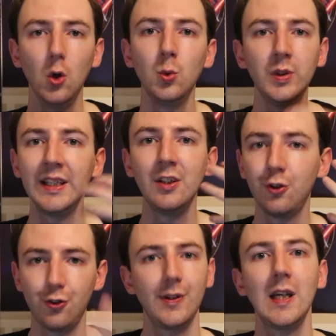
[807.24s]
only
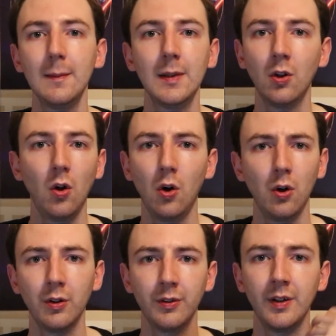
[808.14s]
streaming
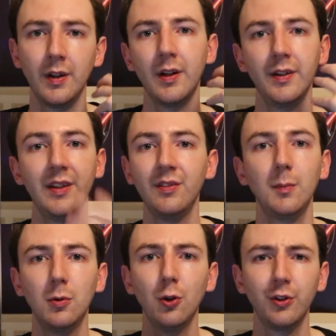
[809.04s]
on uh, Disney
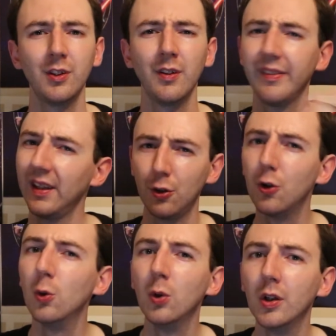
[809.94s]
Plus and I think it's
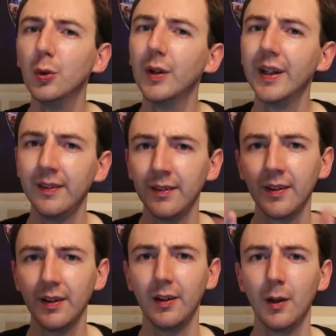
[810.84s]
Hulu in
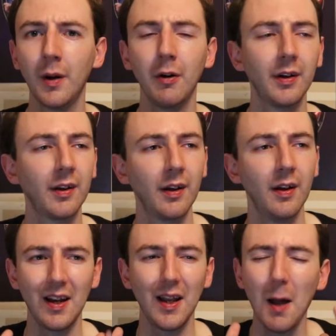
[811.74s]
uh, America,
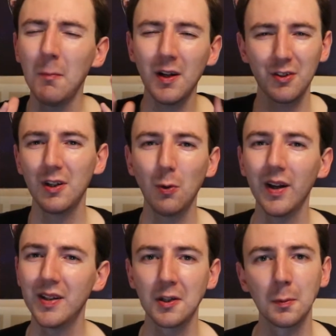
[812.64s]
I'm actually
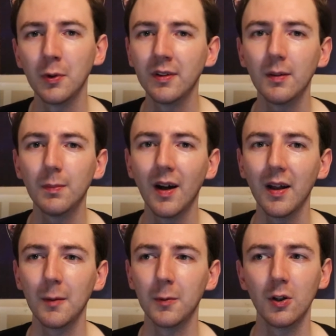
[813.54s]
quite disappointed by
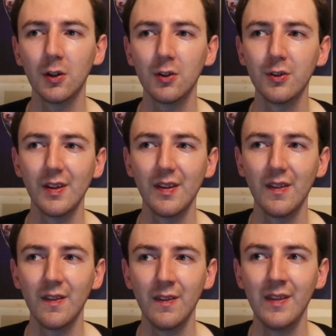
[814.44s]
that because
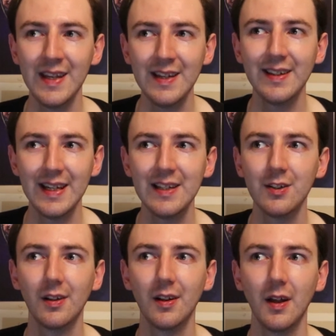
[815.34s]
this
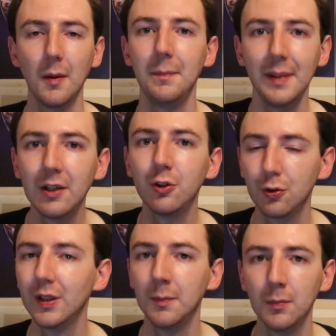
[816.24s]
is a big
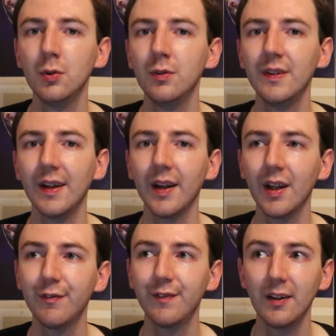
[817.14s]
screen movie and
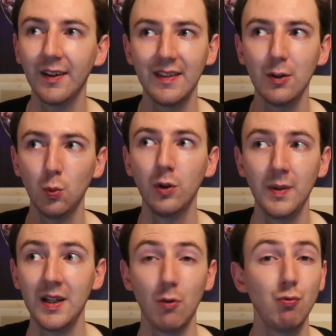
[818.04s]
I feel like this would have
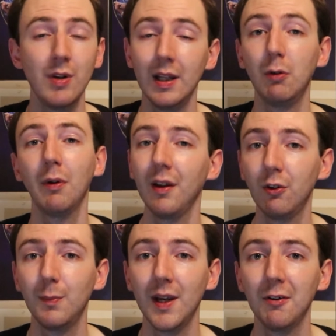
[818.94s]
been a really great
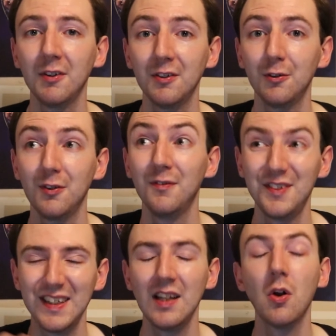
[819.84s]
experience to have
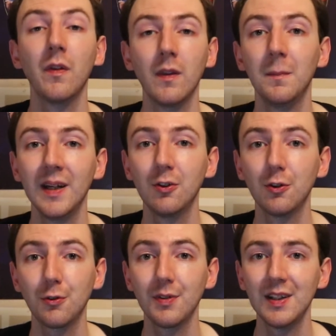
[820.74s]
seen on the big
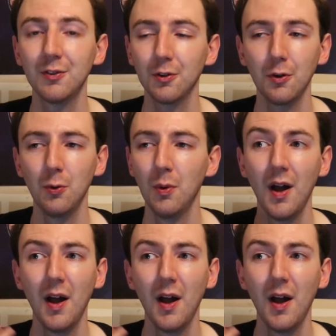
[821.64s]
screen. So